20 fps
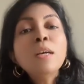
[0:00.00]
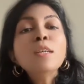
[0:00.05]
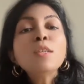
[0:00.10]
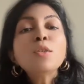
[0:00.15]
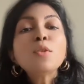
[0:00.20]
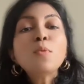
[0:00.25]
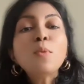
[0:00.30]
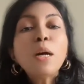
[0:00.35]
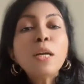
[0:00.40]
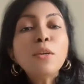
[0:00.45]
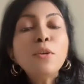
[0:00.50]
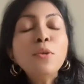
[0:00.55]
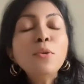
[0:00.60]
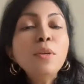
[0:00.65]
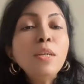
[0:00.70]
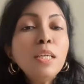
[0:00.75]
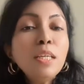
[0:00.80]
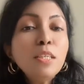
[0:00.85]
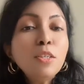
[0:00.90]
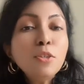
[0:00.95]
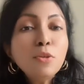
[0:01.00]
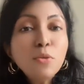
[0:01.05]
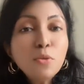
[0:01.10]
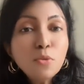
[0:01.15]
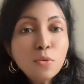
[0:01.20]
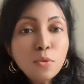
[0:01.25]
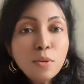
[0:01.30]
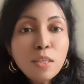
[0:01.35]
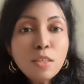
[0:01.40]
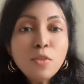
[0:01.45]
So what you need to
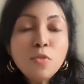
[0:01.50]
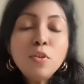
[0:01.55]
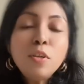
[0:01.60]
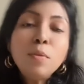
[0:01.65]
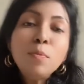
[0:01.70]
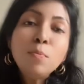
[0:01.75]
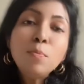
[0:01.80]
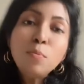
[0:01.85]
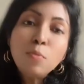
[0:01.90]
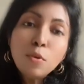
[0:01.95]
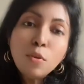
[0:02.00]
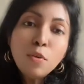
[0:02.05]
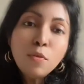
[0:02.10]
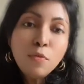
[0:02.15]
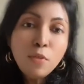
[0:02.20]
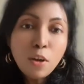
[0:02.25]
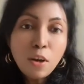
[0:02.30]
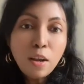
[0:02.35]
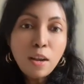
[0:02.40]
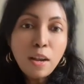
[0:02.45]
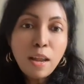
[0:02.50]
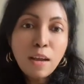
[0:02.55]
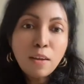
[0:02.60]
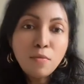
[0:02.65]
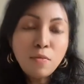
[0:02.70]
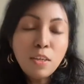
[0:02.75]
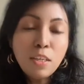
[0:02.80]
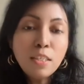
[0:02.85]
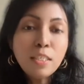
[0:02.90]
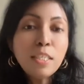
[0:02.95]
do is to improve your
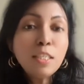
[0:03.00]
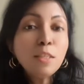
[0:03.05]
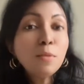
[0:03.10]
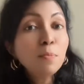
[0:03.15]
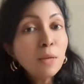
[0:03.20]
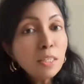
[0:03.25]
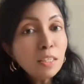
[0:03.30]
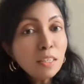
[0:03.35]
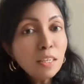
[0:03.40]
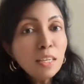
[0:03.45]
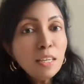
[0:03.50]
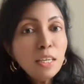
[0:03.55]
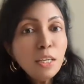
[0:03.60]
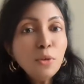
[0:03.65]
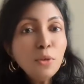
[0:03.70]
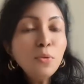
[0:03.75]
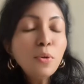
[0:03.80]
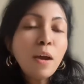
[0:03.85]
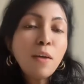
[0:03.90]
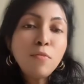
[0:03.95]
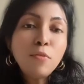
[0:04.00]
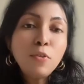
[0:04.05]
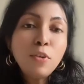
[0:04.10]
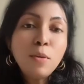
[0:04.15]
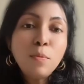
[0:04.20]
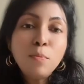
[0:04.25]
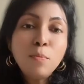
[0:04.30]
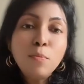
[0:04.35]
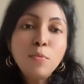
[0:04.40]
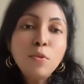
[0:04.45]
language, especially you have to
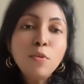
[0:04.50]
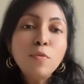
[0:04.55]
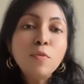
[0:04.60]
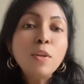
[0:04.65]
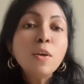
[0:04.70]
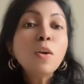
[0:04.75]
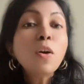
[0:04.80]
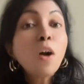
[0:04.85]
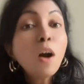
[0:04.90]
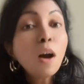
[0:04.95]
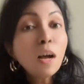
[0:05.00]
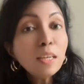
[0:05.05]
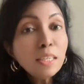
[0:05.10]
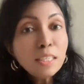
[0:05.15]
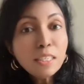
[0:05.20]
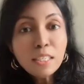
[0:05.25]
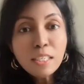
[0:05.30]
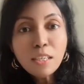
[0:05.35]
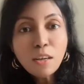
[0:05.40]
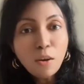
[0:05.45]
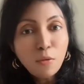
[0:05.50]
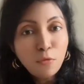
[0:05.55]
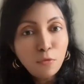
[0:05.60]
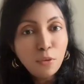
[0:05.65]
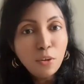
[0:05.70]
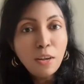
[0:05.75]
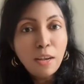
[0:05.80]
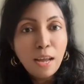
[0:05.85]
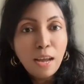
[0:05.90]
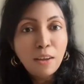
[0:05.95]
improve the quality of
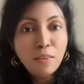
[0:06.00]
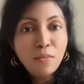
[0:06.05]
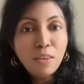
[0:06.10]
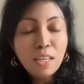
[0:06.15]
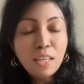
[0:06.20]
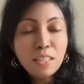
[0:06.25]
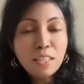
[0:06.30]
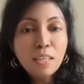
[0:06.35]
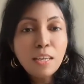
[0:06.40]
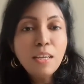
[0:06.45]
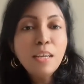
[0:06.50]
your language.